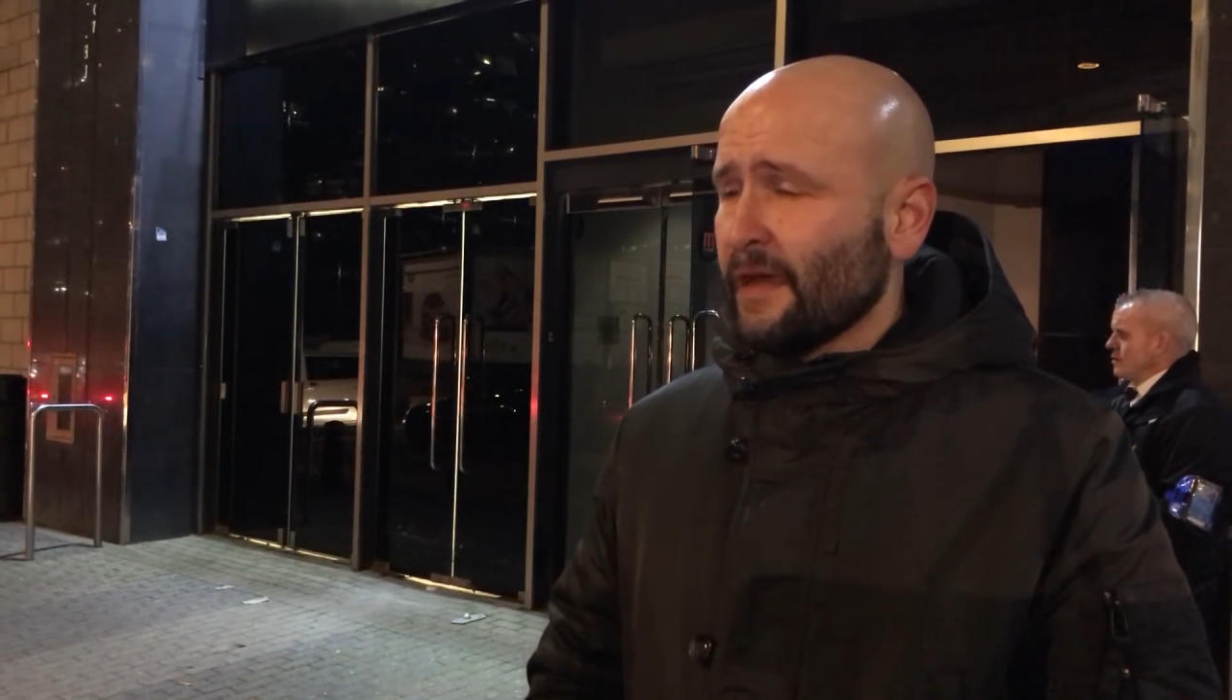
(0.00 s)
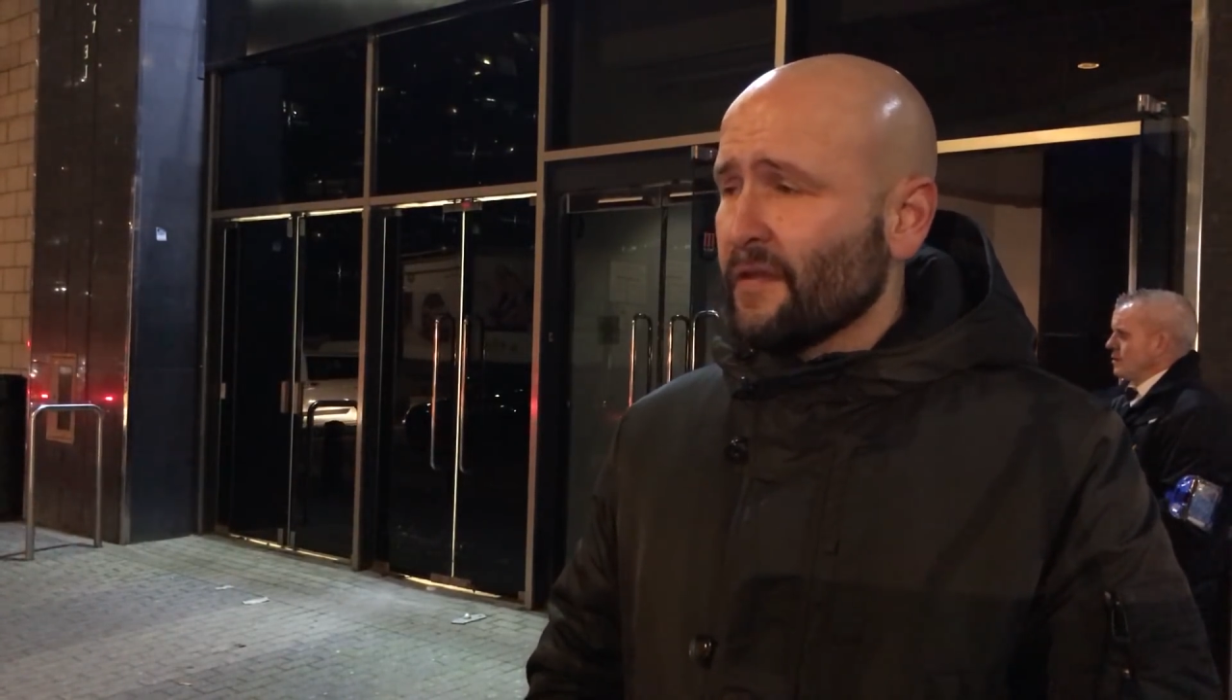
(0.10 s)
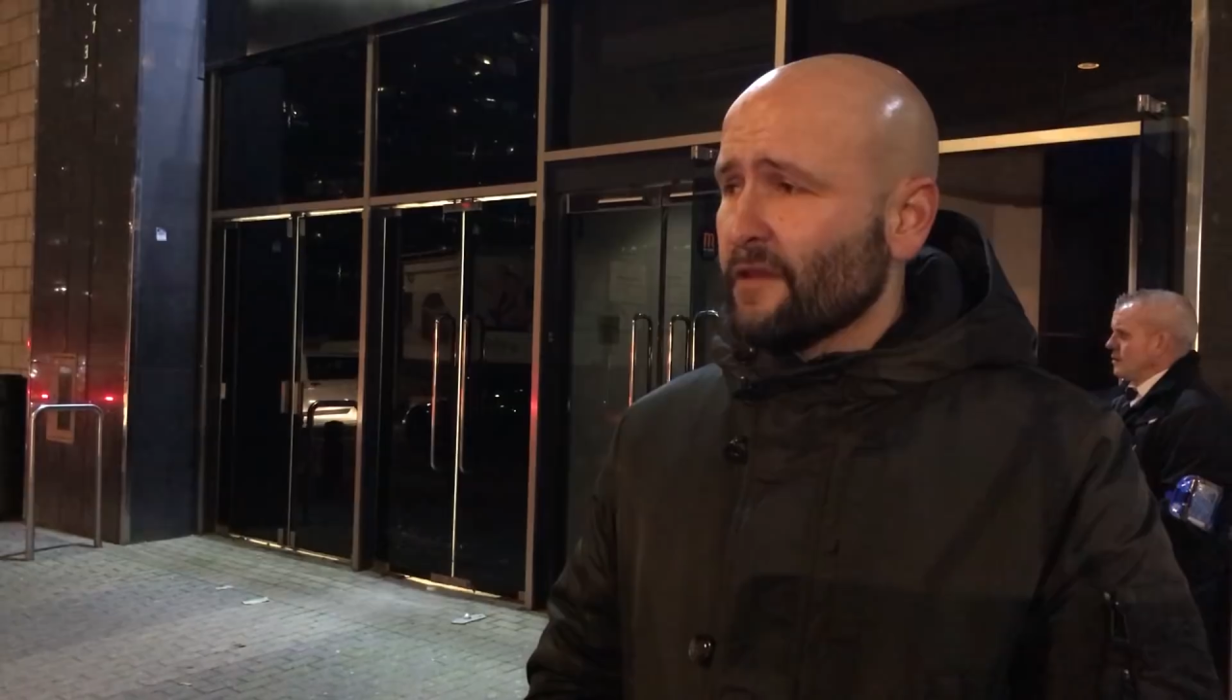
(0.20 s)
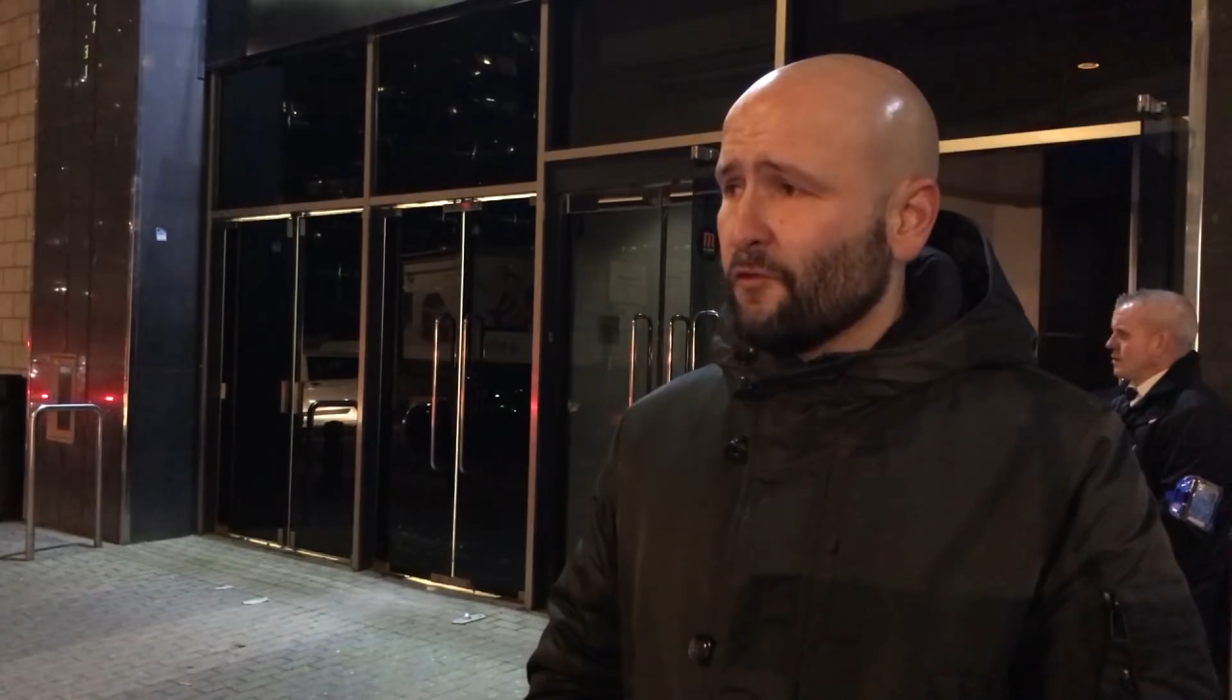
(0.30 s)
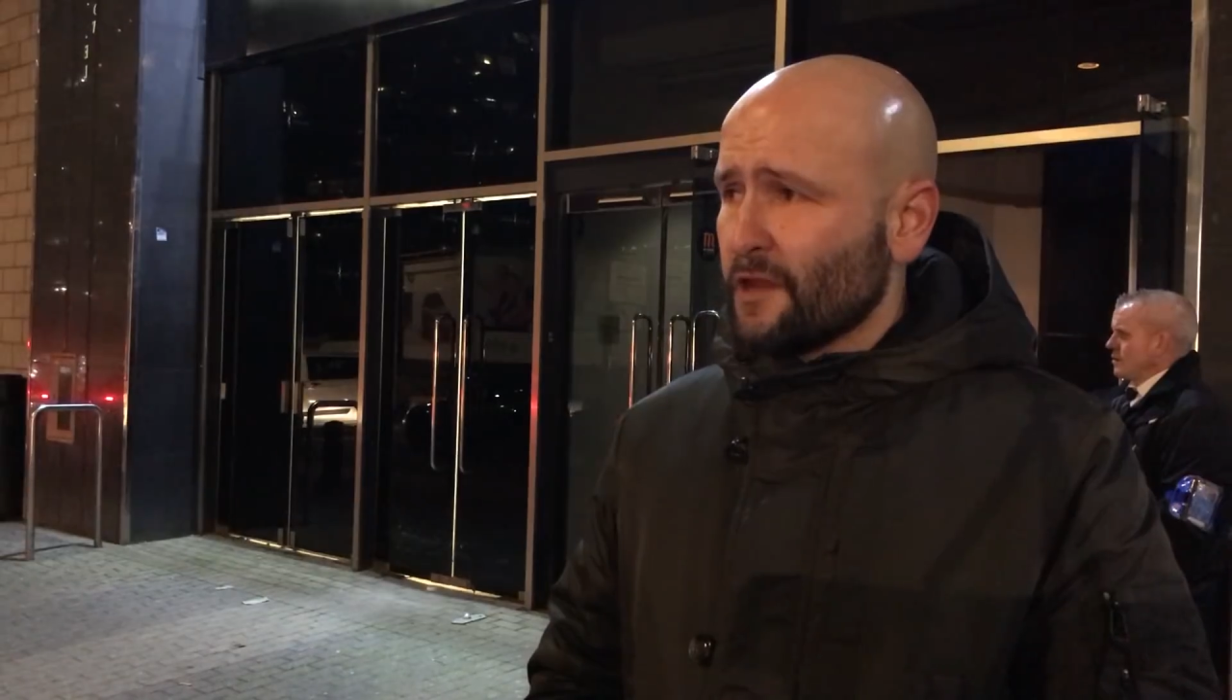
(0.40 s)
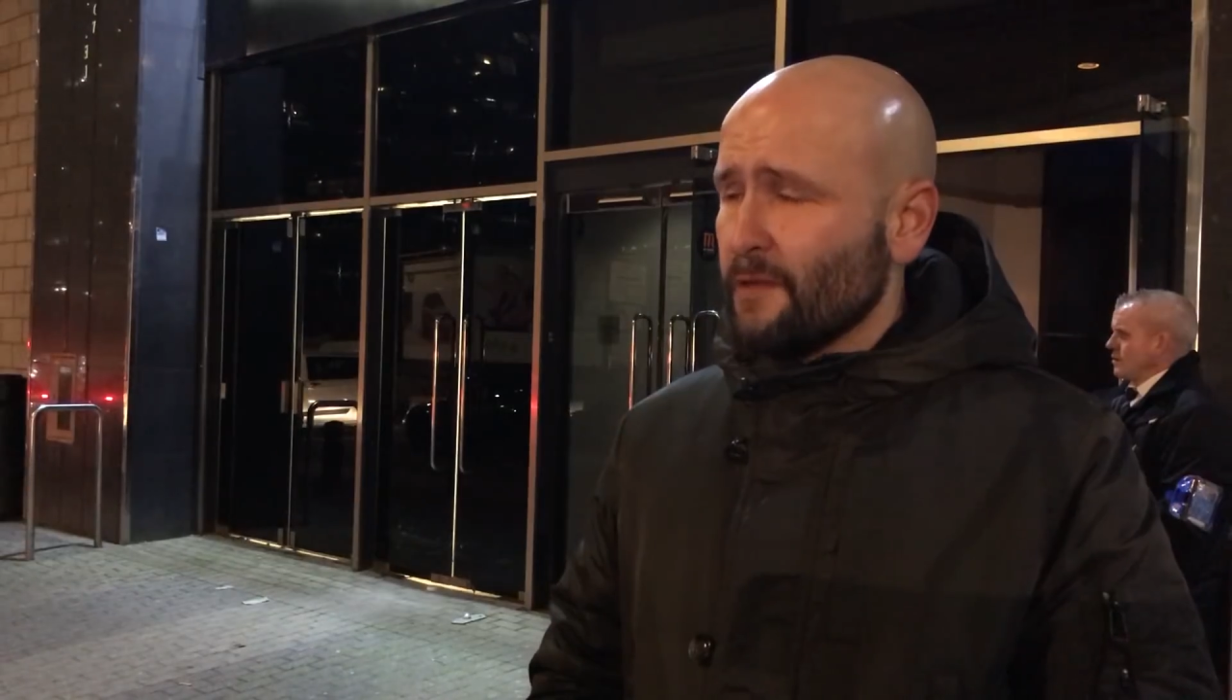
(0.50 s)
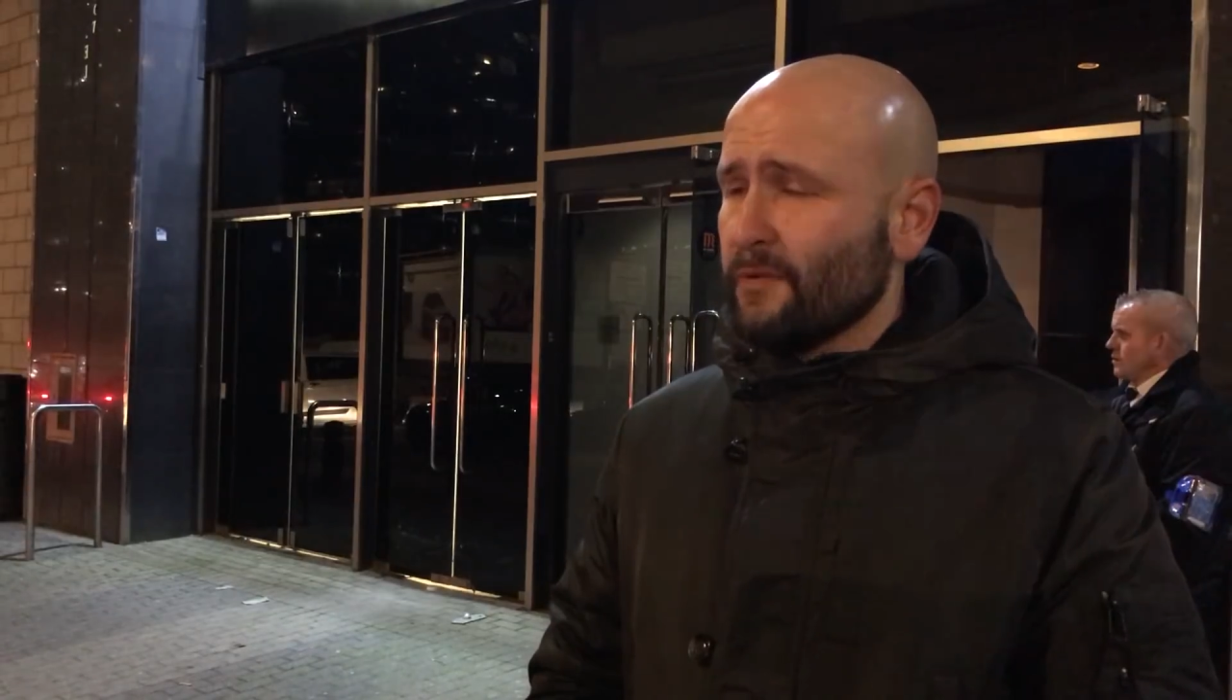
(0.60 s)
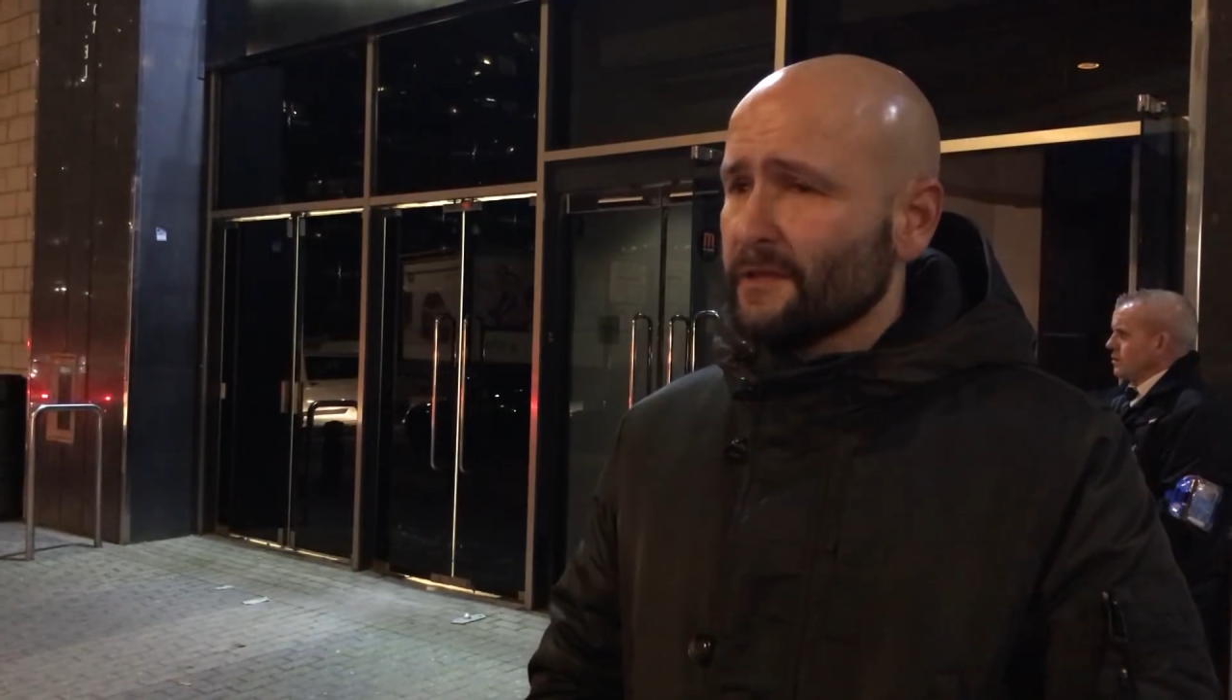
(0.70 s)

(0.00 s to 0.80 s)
I think if we keep